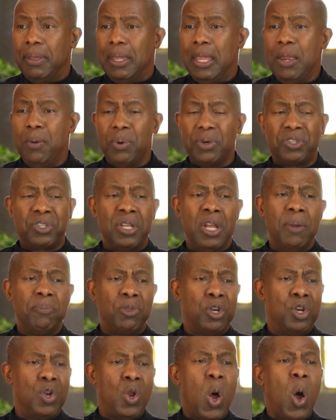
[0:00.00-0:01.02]
He was
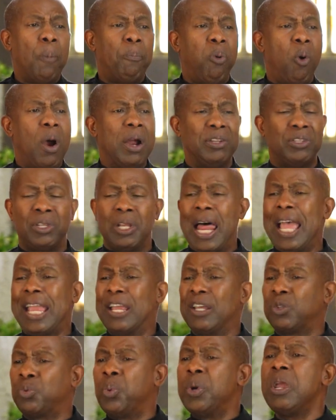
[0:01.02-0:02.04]
tempted in all points
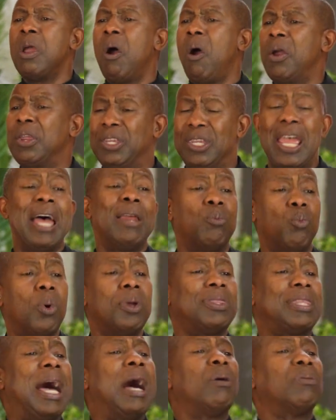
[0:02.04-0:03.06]
like as we are, yet
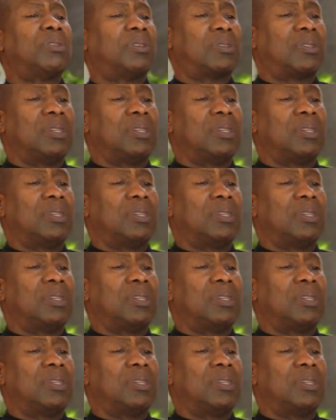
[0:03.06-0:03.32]
without